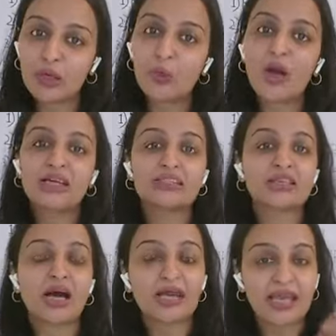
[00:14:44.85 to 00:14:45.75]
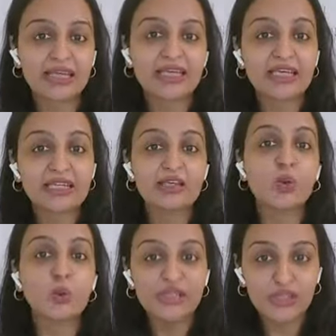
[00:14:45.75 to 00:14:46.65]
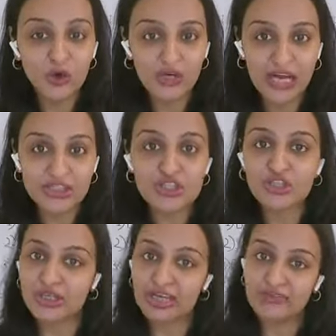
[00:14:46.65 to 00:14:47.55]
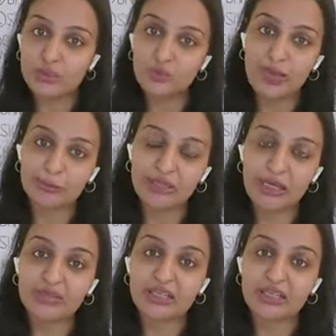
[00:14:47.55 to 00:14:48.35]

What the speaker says: halwa is again either with your lunch, 11 to 1 p.m.